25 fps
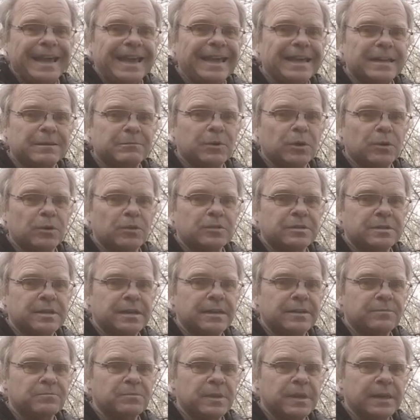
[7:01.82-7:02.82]
animals
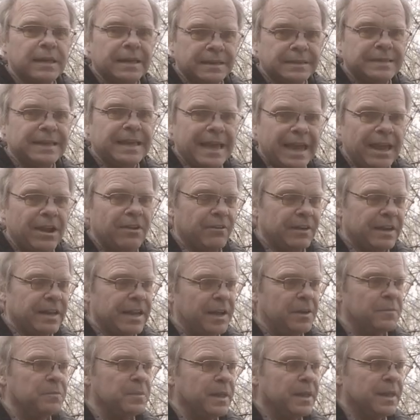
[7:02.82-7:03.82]
in the
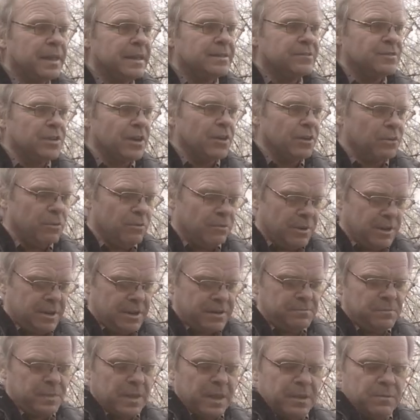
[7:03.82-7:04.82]
area. So
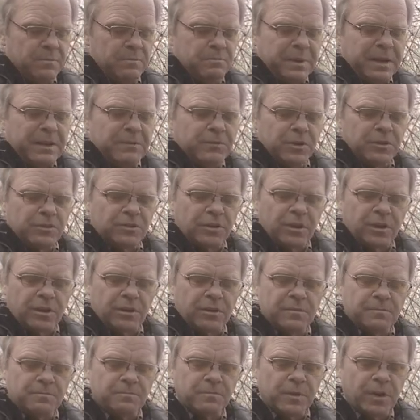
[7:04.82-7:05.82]
uh, beavers
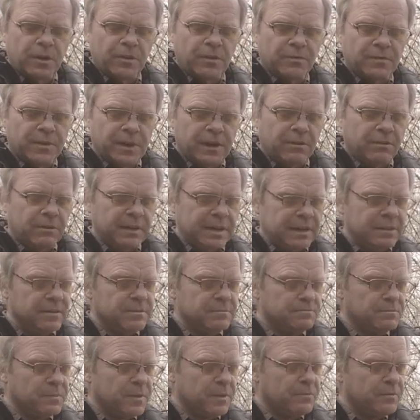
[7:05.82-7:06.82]
are, are very,
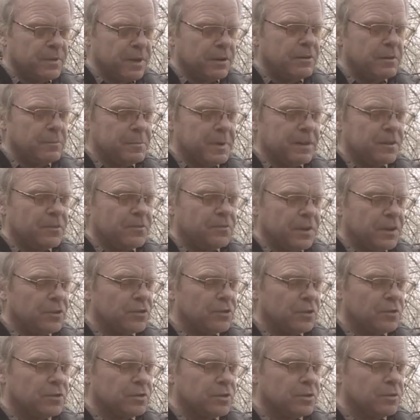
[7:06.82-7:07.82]
very
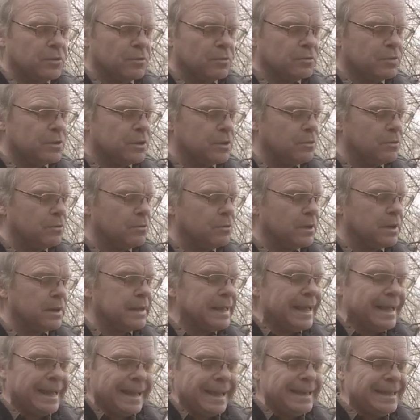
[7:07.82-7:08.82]
beneficial to, to uh,
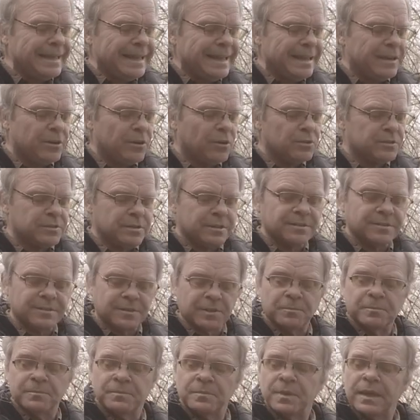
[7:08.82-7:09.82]
any
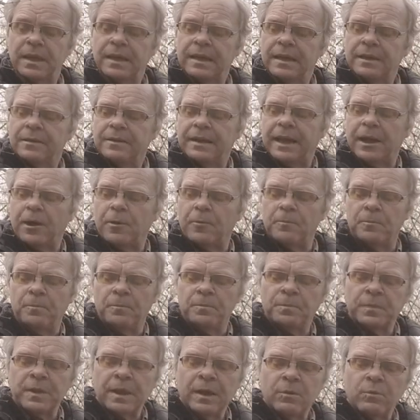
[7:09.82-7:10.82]
ecosystem. Now,
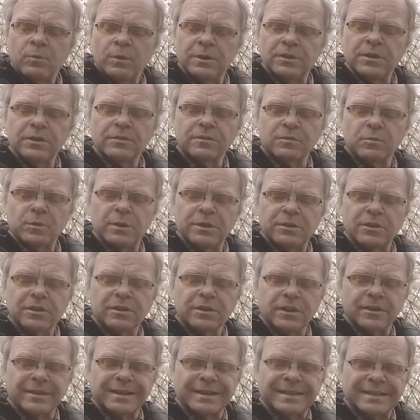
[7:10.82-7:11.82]
we just, we're just
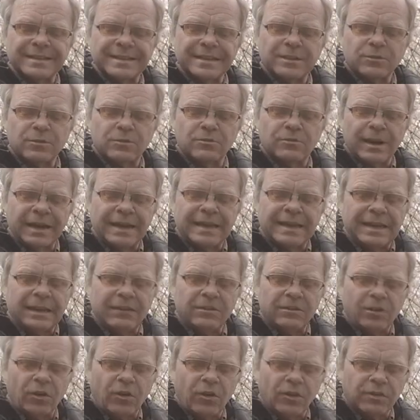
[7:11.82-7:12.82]
looking at this one right here
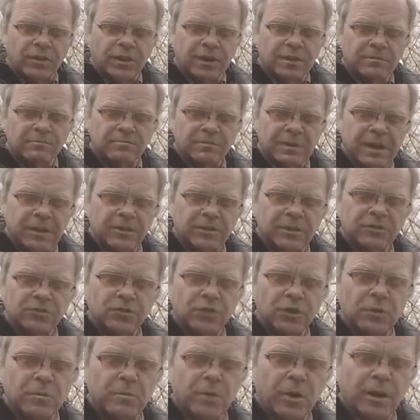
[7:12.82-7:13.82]
at all the, all the
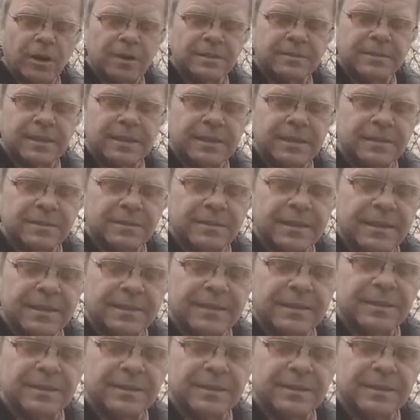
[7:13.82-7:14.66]
chew marks that, he, that